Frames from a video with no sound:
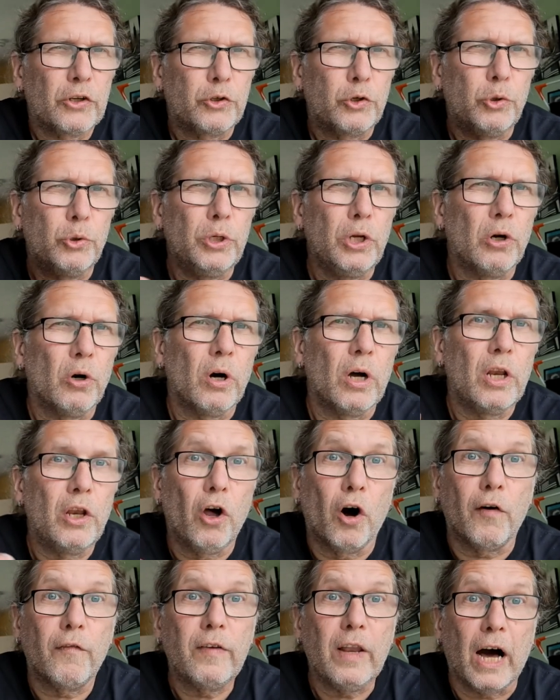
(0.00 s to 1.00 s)
your
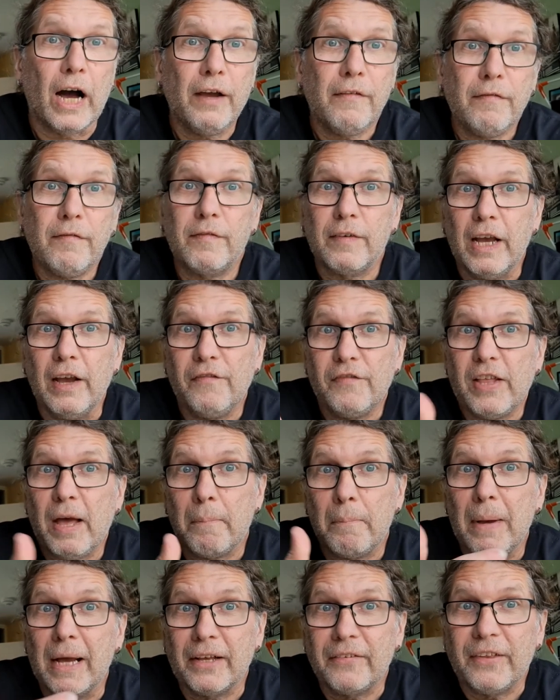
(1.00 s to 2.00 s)
love life, if
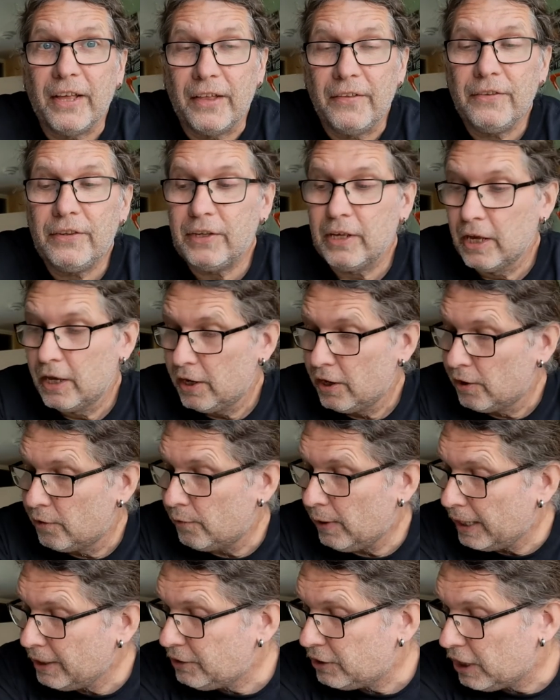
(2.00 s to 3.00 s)
that makes sense,
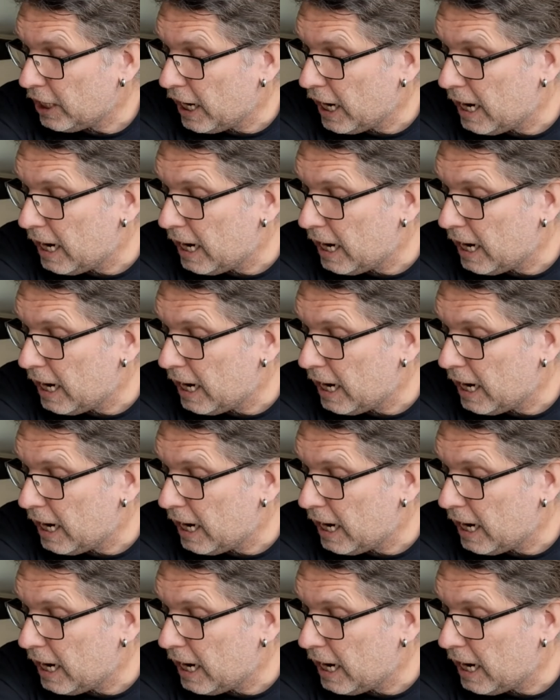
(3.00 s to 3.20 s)
right?